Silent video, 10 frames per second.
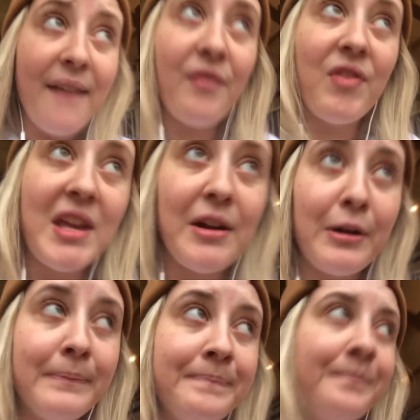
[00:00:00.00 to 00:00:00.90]
of the year,
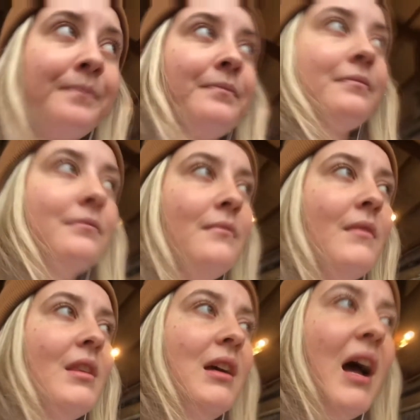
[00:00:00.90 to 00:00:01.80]

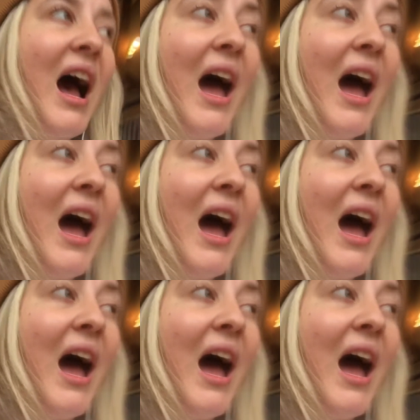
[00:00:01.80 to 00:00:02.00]
I